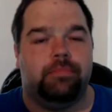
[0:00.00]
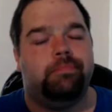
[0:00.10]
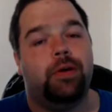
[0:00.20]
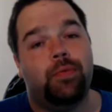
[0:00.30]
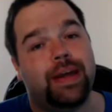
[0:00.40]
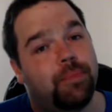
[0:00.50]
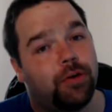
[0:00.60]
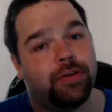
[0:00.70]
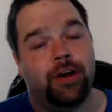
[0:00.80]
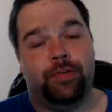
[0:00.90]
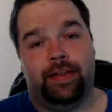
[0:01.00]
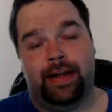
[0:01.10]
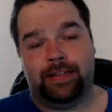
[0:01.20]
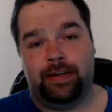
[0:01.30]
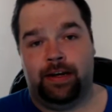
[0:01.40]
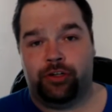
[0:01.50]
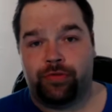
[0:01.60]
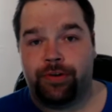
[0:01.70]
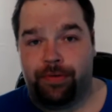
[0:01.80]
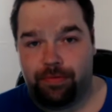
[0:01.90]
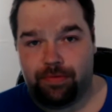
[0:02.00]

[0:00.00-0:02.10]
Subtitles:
But we both know that that's not true.